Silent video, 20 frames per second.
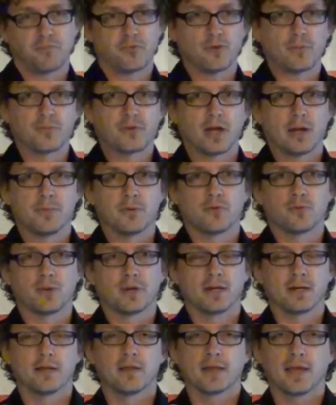sometime
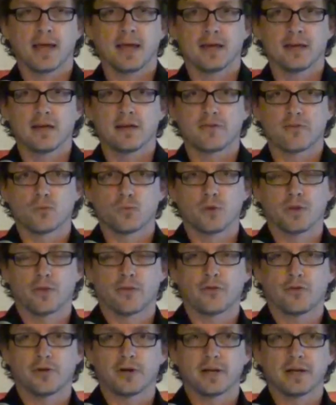between the 80s and
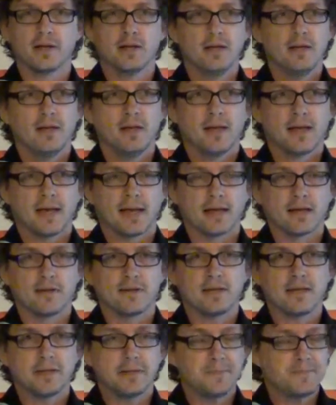130
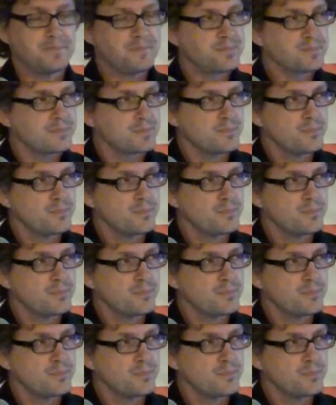AD.